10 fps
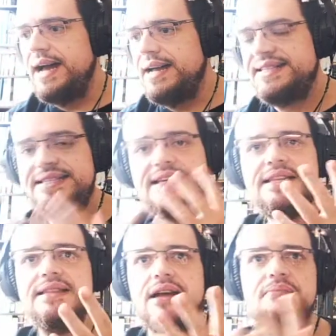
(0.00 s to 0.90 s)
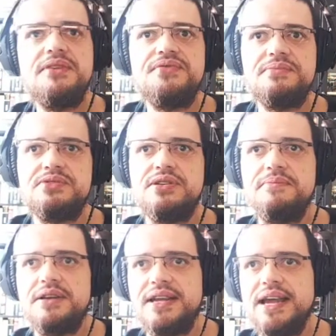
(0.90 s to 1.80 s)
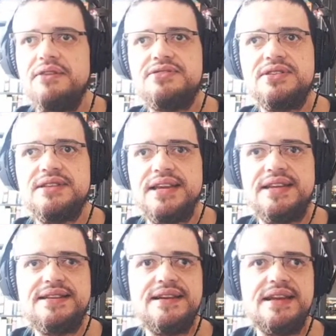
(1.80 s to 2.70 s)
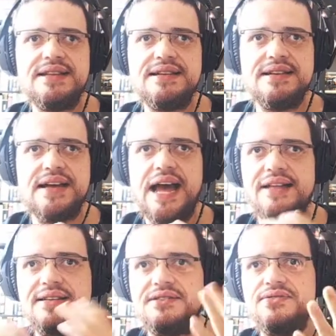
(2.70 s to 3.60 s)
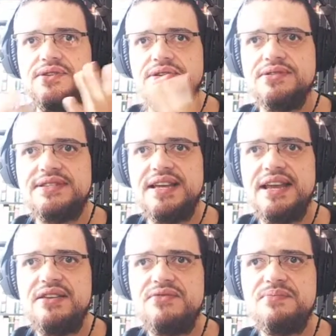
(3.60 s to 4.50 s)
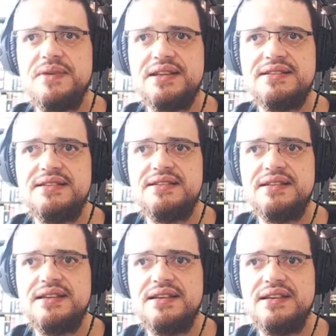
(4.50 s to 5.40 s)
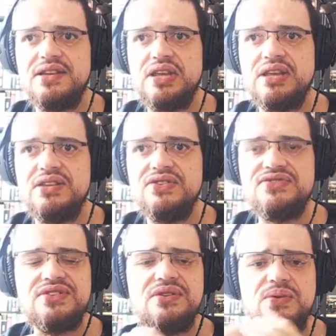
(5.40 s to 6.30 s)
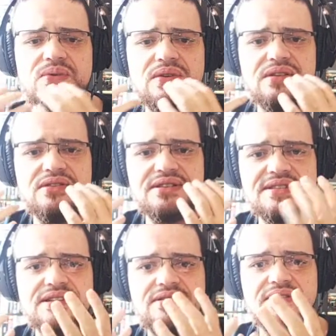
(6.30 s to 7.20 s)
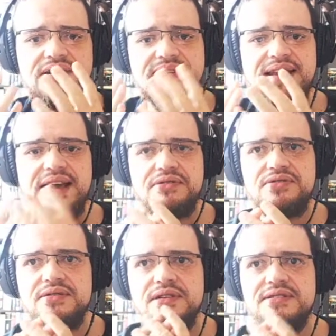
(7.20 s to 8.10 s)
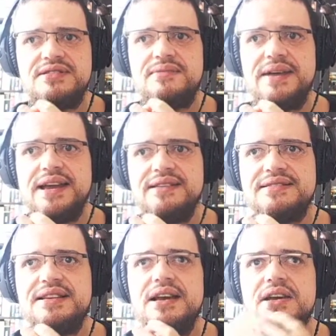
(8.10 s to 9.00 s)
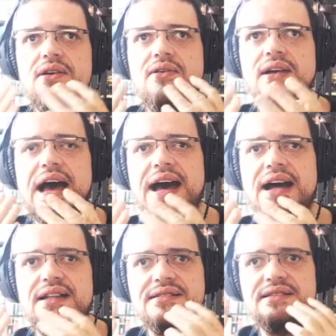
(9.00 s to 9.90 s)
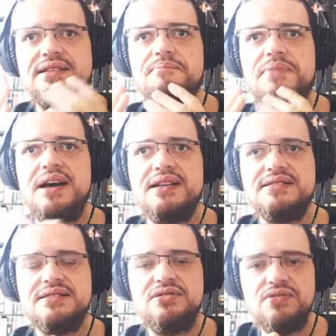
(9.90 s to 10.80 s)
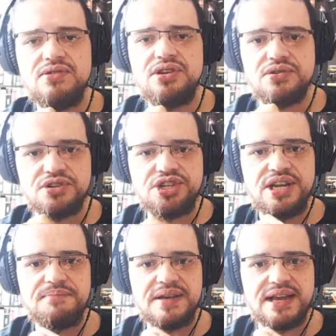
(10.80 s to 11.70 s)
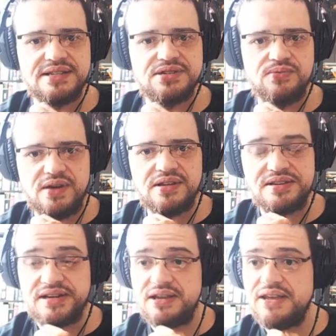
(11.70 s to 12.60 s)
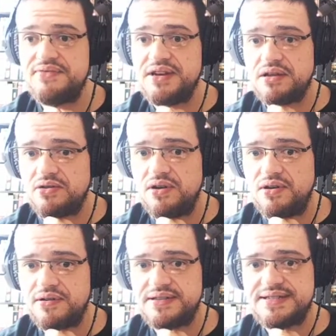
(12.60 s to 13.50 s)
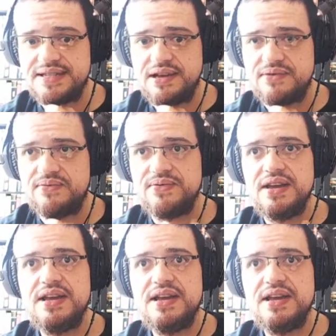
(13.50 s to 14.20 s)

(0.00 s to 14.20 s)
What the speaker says: seed number from somebody else on the internet and add it to your save, but you're still not allowed to customize or add the parts to your ship as you wanted, even the color itself.